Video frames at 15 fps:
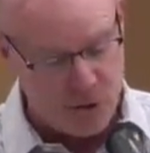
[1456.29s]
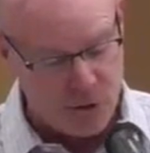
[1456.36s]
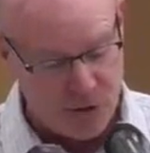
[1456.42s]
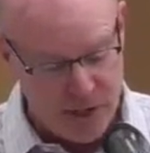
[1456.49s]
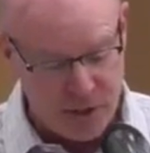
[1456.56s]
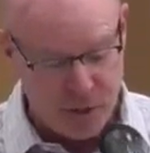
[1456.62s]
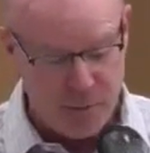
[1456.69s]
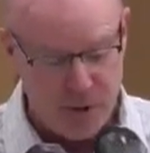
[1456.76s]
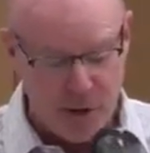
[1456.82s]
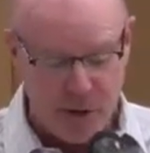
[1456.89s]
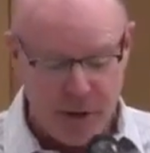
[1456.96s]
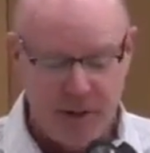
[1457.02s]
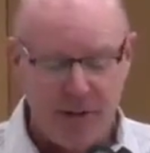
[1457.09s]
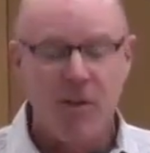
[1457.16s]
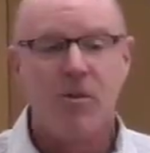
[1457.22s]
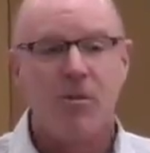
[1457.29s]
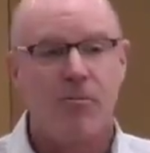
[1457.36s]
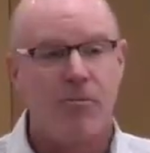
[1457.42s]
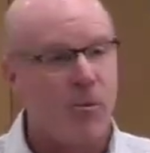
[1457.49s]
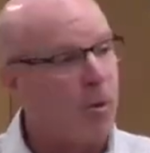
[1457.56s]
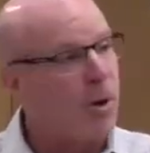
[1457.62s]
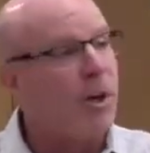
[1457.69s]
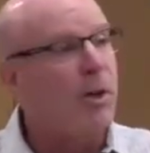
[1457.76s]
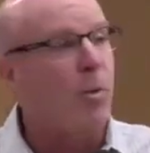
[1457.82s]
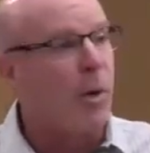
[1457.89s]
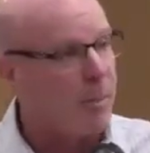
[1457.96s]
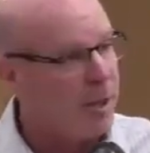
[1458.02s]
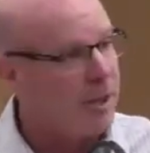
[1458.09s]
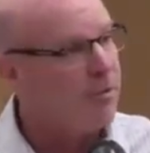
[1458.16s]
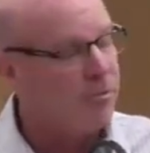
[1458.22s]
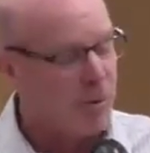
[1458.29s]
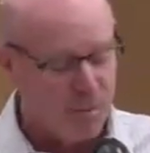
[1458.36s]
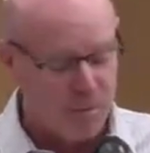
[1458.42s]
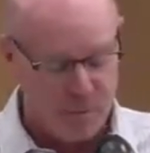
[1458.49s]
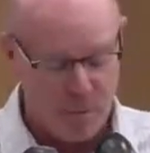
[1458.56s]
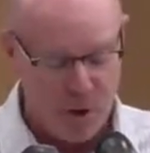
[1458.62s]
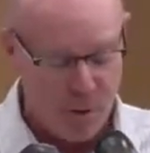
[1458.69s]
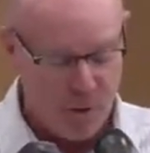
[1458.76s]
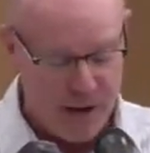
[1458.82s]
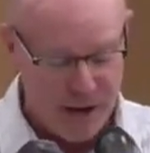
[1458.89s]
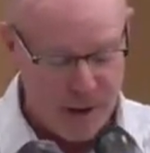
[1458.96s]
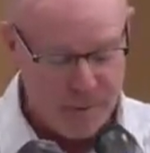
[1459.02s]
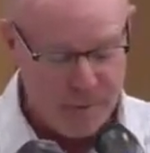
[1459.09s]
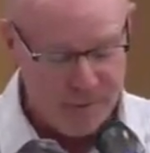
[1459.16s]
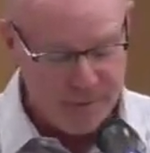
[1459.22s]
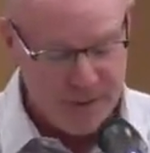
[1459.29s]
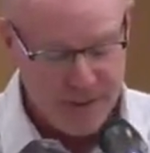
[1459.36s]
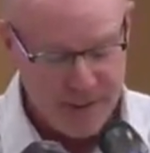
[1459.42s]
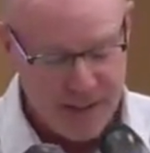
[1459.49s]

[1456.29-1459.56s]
Her sons marry foreign women from Moab,